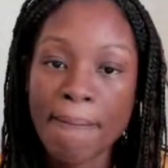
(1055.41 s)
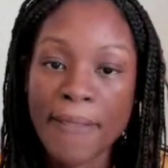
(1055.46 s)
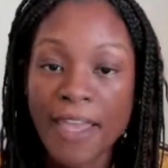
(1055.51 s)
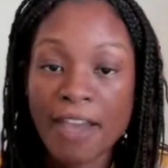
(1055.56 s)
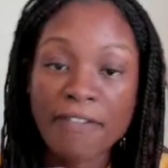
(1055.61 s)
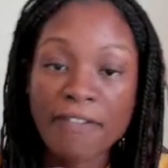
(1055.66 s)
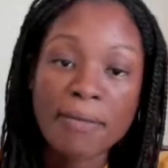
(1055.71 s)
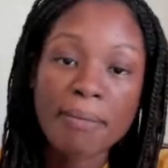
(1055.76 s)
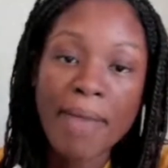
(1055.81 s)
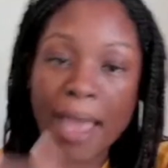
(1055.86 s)
They
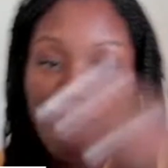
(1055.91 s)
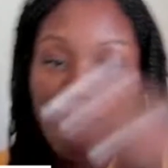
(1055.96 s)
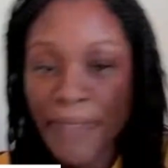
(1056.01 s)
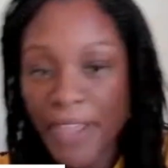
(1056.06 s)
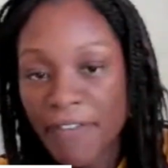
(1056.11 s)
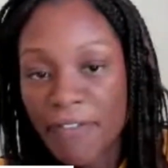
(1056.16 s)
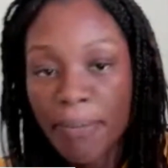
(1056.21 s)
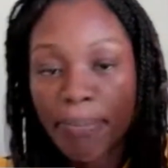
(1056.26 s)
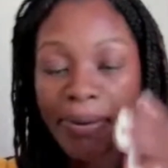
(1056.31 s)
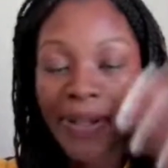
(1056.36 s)
have a map,
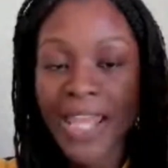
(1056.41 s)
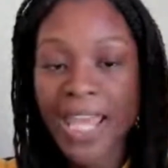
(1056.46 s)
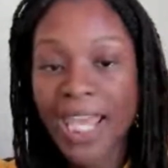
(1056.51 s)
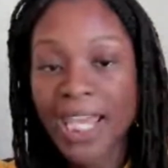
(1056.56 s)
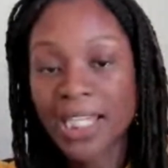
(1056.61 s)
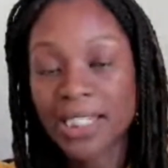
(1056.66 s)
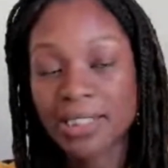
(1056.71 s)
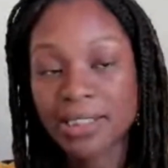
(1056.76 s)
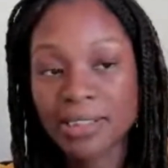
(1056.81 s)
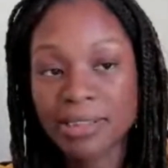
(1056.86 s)
they have a
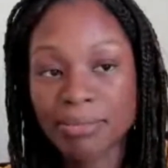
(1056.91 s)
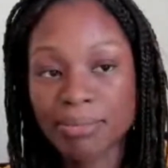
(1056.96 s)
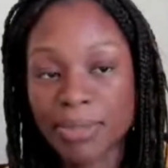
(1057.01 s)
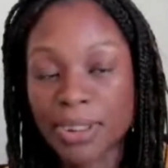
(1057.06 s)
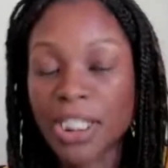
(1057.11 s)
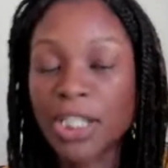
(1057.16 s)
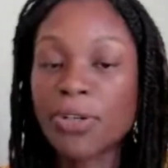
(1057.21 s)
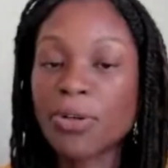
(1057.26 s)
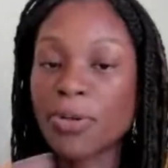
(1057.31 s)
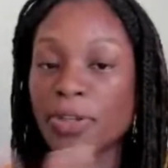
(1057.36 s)
plan,
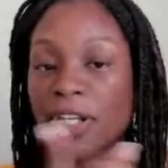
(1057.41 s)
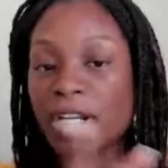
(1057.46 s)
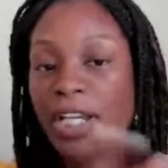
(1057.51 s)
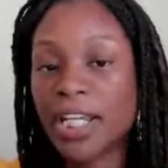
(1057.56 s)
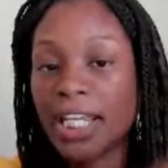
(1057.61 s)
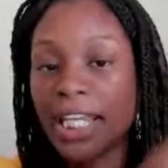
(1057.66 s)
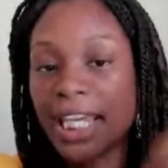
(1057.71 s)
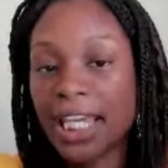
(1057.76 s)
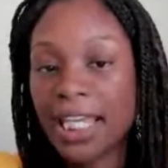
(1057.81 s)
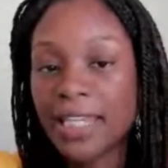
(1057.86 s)
but they know they're
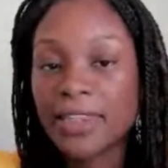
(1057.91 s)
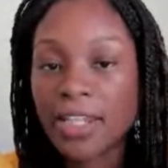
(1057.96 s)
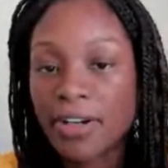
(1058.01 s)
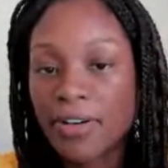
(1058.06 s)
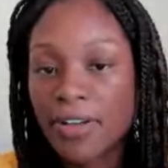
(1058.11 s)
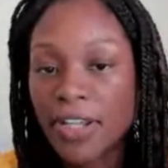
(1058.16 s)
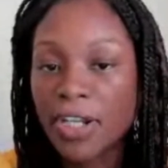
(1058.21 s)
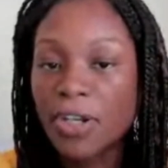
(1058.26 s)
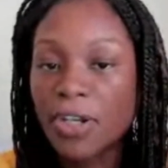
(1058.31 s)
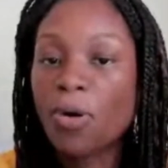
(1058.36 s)
going to get
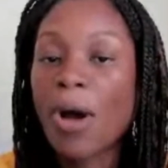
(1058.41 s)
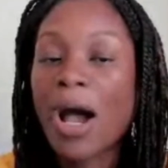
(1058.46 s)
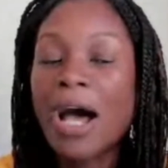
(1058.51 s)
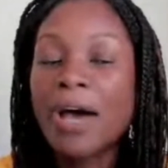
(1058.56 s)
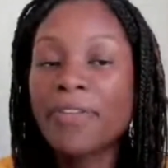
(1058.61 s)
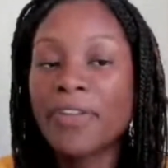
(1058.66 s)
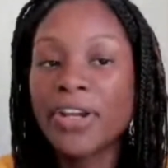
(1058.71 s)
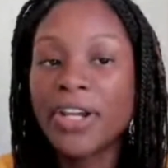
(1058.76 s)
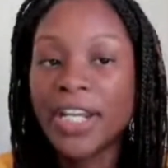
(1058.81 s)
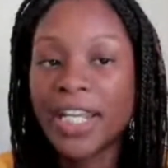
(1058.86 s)
there. They know
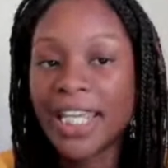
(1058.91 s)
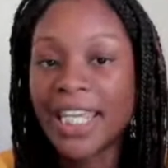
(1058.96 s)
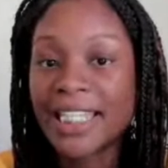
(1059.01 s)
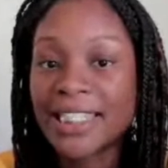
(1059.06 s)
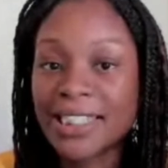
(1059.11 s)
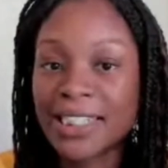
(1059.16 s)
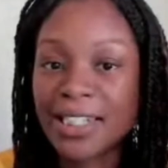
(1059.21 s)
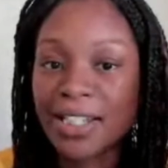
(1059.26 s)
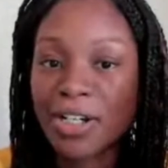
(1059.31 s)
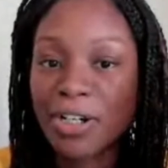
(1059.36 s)
how they're going to
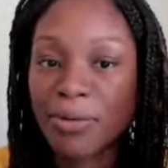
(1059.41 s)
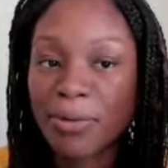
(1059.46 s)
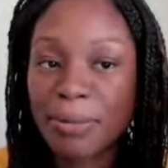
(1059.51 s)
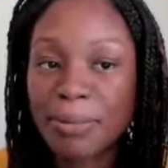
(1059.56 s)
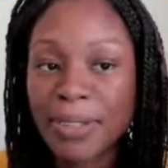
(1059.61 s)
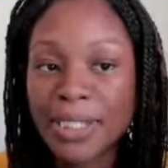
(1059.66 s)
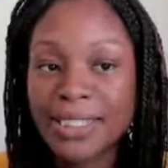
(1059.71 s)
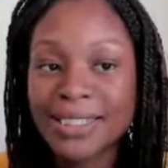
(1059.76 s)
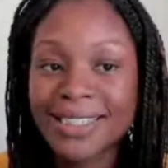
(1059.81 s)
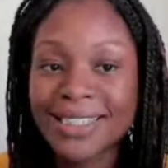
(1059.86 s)
get to the
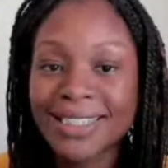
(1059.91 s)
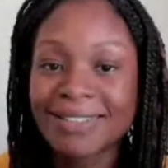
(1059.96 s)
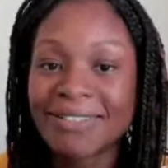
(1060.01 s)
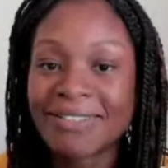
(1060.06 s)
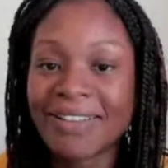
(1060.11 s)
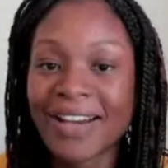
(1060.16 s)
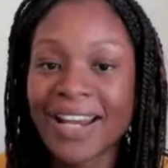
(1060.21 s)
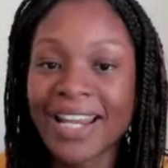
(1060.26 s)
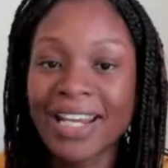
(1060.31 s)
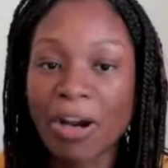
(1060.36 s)
Caribbeans,
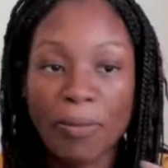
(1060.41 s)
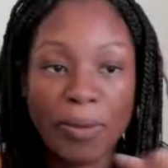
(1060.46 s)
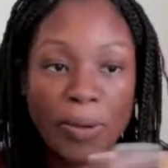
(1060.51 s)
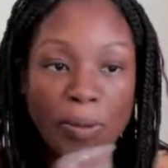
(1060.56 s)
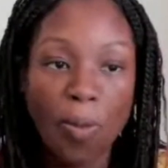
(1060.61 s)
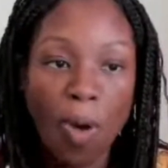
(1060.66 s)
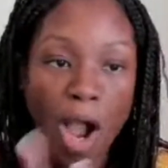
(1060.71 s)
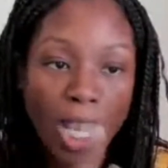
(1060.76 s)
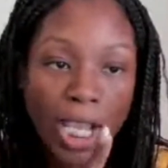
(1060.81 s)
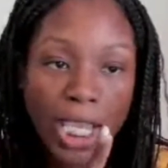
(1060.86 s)
right? Are we
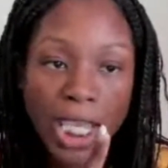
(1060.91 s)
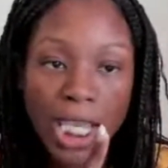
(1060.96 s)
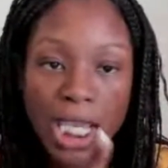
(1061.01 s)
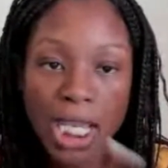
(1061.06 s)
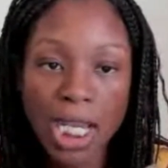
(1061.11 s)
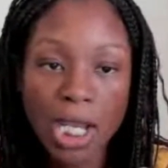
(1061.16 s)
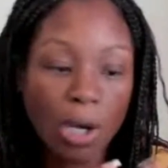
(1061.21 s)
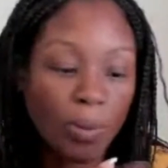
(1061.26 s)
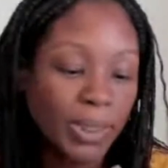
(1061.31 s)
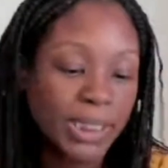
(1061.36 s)

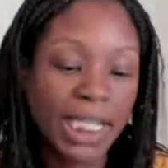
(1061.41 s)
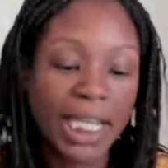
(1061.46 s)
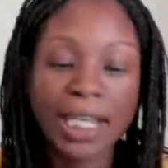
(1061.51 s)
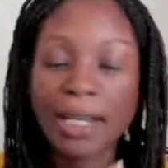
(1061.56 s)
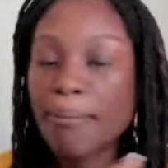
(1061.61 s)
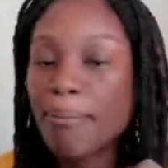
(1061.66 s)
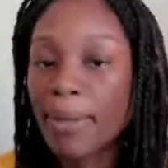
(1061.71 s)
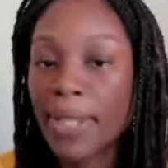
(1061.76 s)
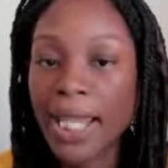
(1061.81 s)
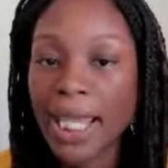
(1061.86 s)
walking? Are we
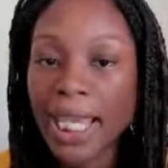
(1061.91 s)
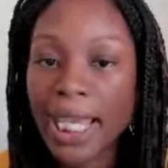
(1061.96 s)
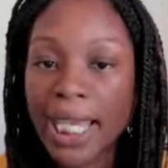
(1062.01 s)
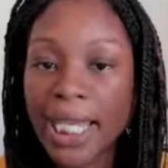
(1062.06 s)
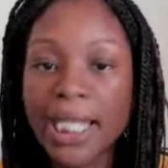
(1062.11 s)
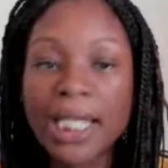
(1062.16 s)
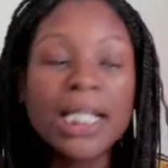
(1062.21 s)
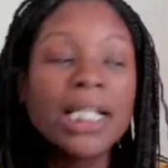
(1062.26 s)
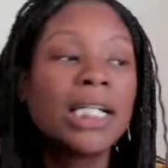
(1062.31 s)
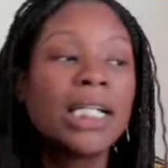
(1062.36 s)
taking a
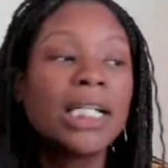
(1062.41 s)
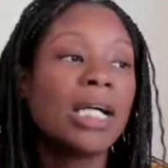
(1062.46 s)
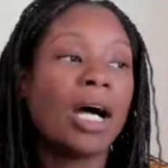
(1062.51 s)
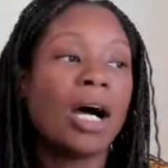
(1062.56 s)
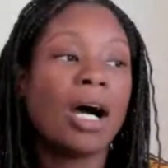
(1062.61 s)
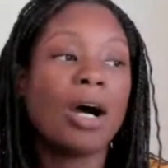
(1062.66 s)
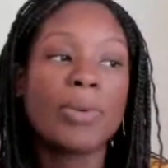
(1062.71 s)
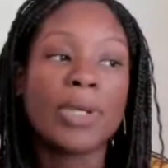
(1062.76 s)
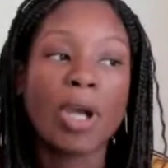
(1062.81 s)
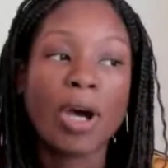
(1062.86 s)
plane?
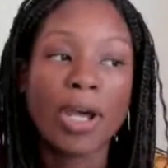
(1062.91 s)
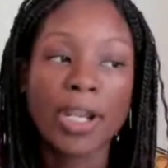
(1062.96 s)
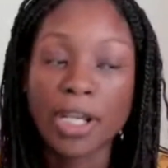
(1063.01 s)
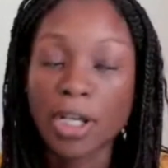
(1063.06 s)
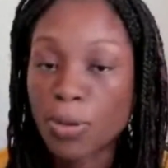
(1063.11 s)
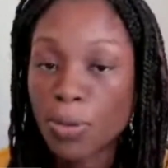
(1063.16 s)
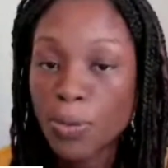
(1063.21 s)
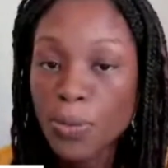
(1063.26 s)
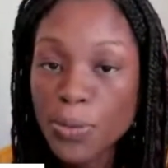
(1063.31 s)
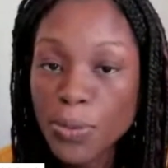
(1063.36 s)
Are we on a
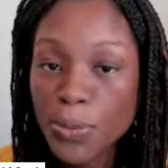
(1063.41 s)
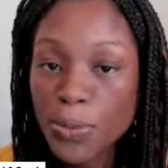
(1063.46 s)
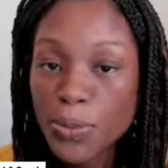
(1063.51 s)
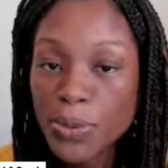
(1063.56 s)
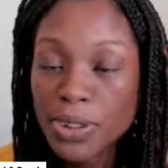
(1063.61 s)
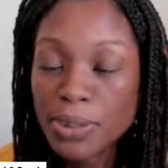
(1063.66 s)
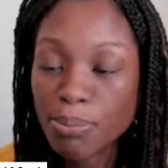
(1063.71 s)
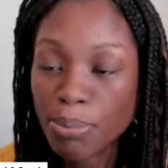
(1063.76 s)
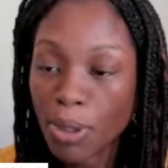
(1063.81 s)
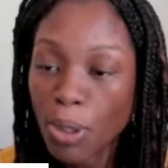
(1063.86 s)

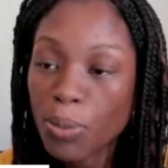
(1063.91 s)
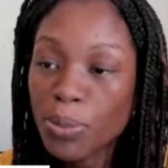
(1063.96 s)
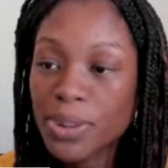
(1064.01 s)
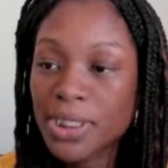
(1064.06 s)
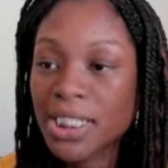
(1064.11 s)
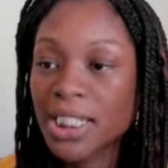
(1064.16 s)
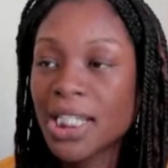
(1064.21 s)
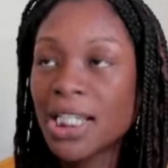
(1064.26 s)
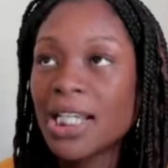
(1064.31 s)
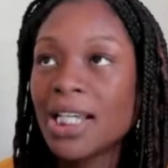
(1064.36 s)
cruise
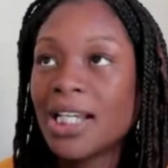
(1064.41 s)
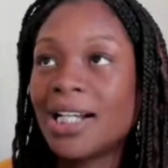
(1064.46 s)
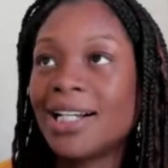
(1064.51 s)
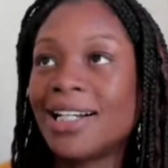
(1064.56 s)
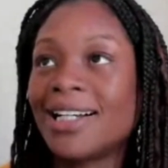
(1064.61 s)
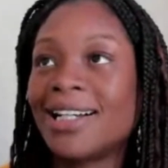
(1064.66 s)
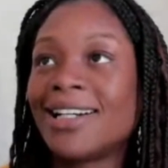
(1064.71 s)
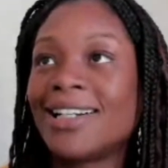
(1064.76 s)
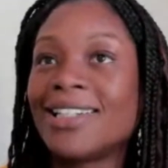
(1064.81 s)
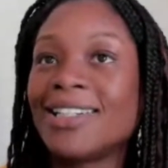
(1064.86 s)
boat?
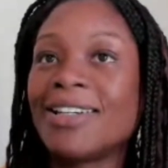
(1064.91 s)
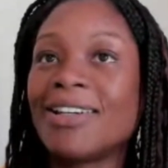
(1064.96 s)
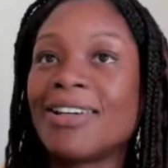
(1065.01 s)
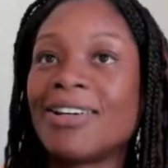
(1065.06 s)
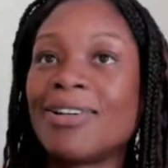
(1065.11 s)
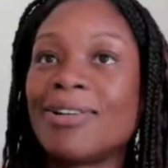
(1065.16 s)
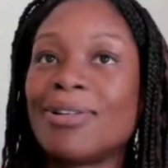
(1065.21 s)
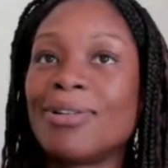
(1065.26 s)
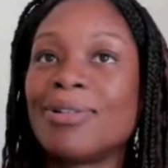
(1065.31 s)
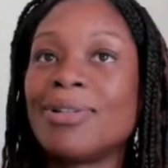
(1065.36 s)

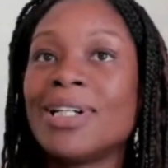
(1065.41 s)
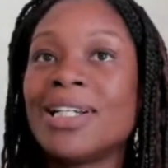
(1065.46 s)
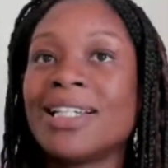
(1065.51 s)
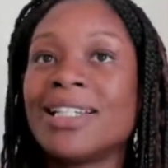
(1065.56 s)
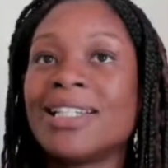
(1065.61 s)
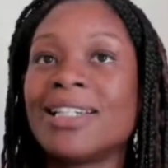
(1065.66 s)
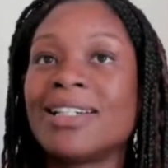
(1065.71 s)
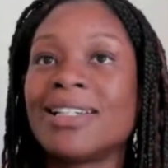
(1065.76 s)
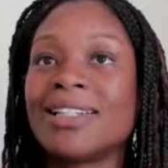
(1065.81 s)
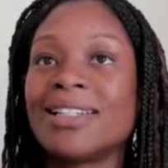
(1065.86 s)

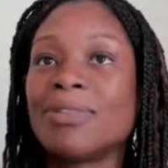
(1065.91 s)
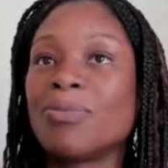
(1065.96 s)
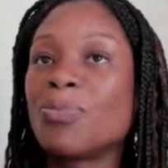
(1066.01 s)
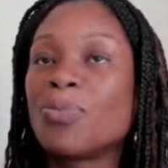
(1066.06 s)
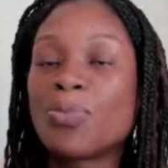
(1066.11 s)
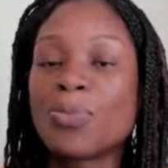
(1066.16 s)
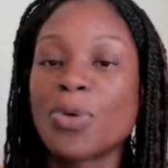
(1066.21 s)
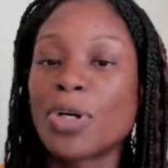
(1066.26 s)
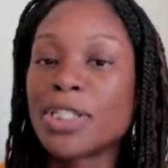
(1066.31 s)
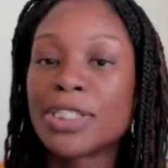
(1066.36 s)

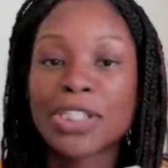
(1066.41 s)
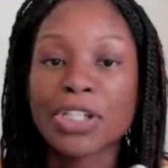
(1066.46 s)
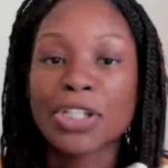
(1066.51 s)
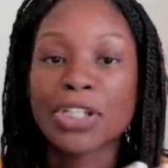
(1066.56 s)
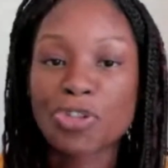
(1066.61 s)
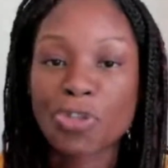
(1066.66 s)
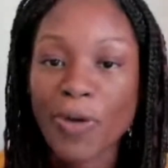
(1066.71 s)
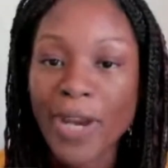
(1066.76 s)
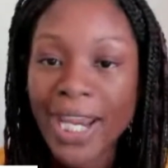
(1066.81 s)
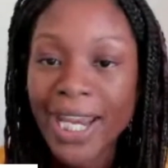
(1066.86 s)
Is there
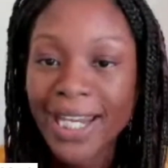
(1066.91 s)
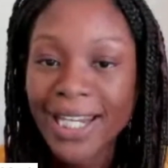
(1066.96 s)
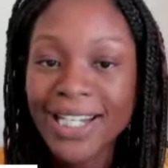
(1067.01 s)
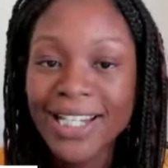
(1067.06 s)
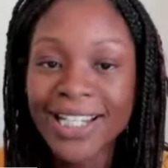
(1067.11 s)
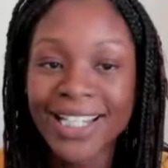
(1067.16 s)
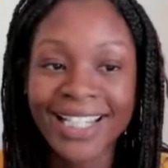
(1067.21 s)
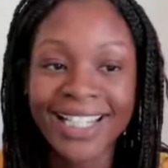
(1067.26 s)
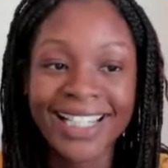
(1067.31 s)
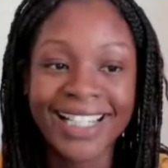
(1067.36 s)
a train?
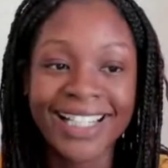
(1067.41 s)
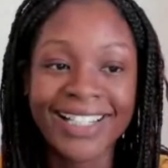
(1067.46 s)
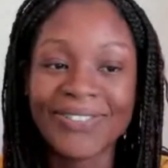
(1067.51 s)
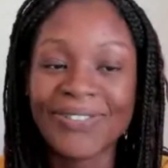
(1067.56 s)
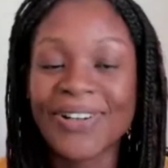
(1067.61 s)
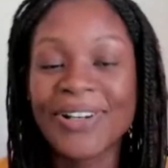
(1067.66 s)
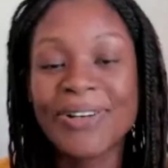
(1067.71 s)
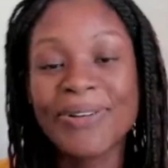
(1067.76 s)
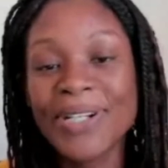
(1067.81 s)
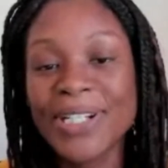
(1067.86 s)

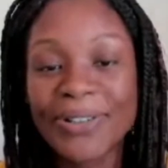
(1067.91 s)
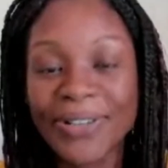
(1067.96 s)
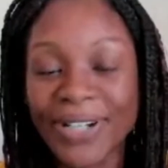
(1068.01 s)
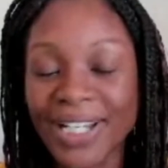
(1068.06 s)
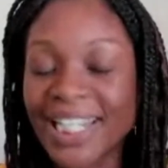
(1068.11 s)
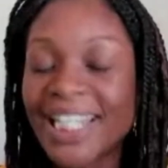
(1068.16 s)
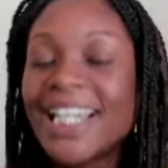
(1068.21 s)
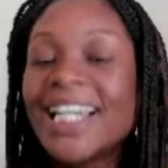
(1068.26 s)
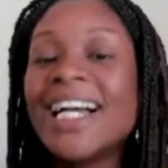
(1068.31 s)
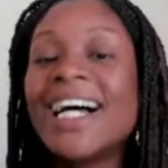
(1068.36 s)
What are we doing?